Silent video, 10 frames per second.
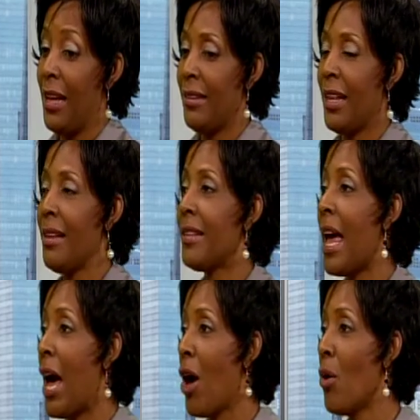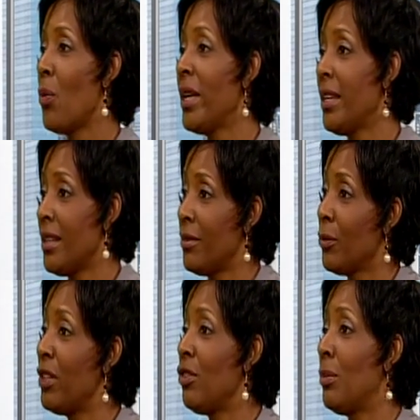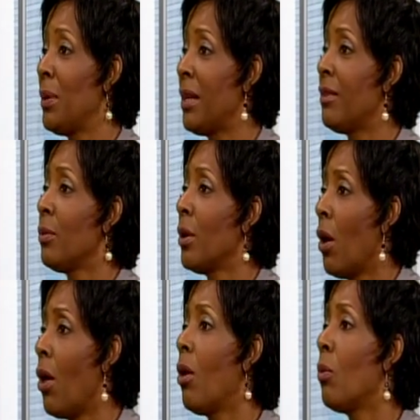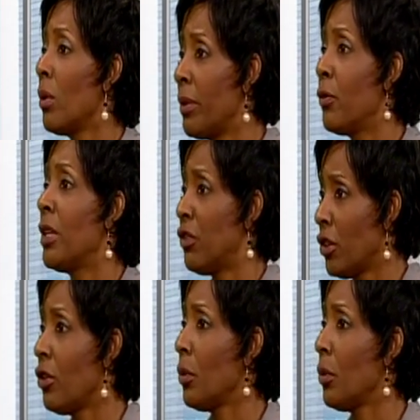tell us how we can reach you, because we all will be reaching you.